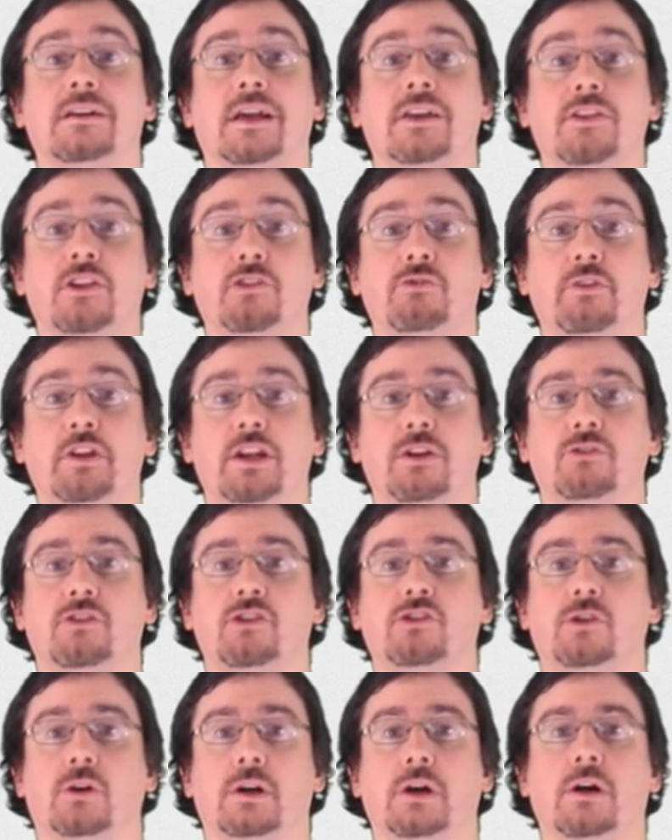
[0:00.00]
In this video
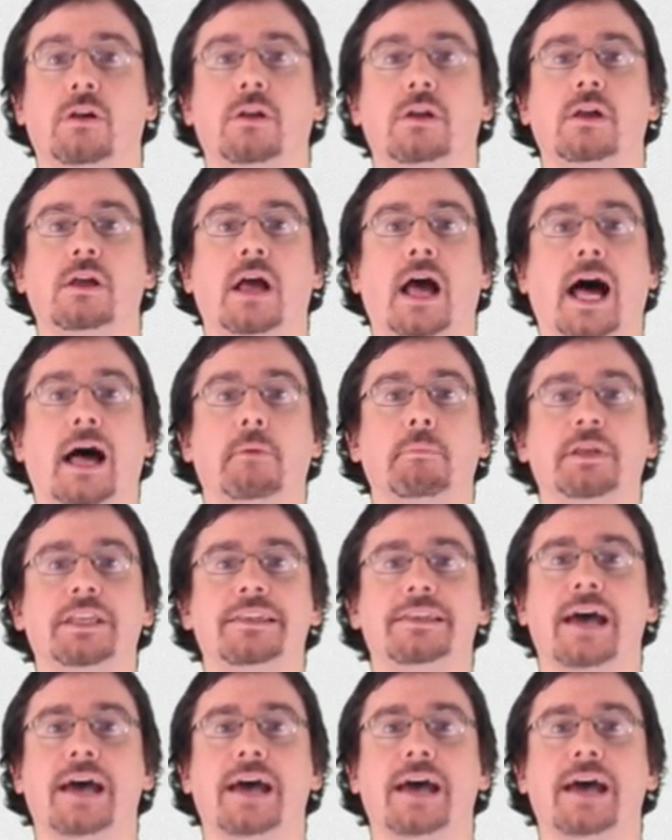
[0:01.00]
tutorial, I'll be